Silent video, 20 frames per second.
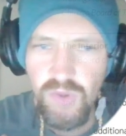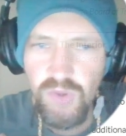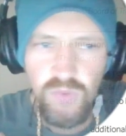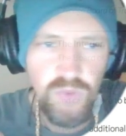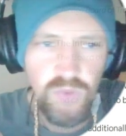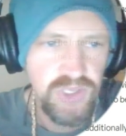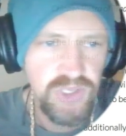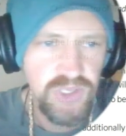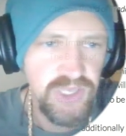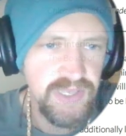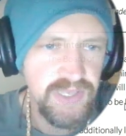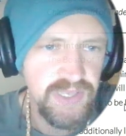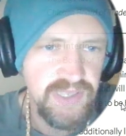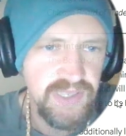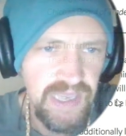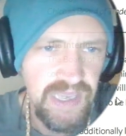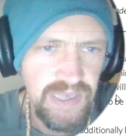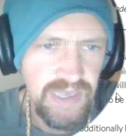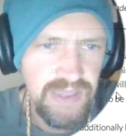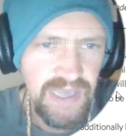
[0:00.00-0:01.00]
which is
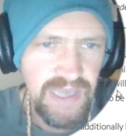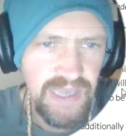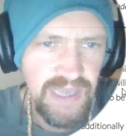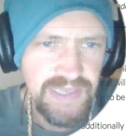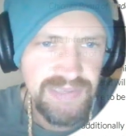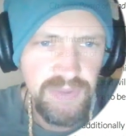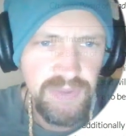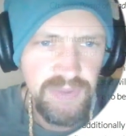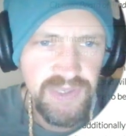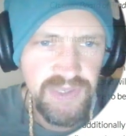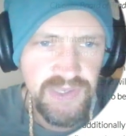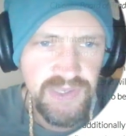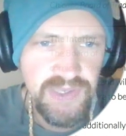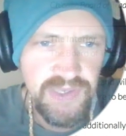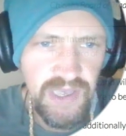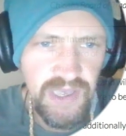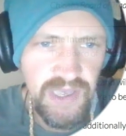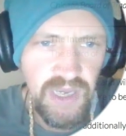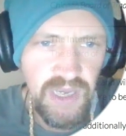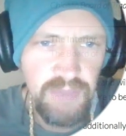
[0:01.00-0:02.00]
stained glass and will be
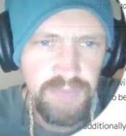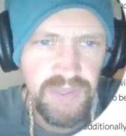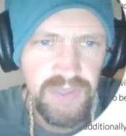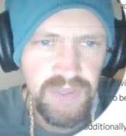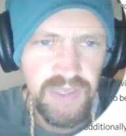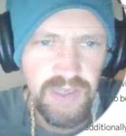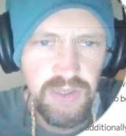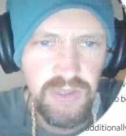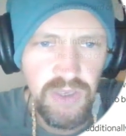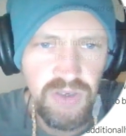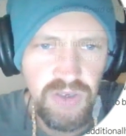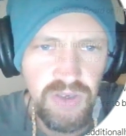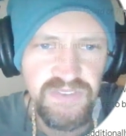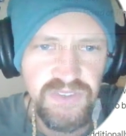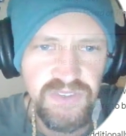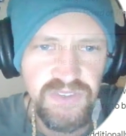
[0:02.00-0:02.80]
set up in a clove